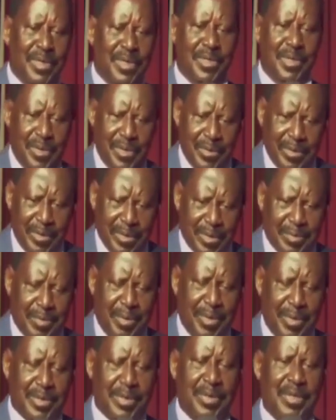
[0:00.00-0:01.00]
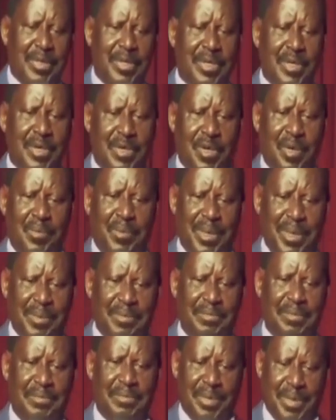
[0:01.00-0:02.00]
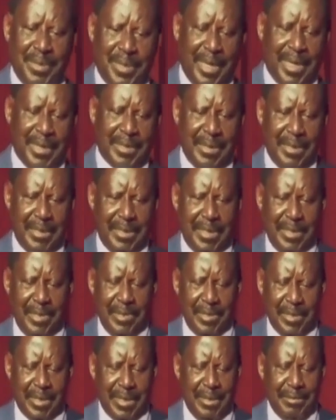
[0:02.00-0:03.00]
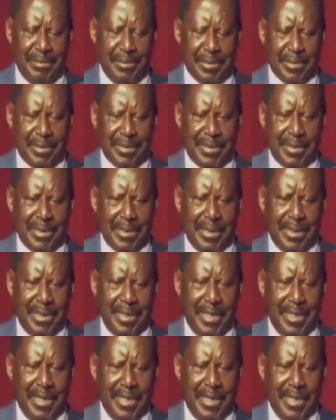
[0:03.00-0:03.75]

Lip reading: you export copper products, including cables.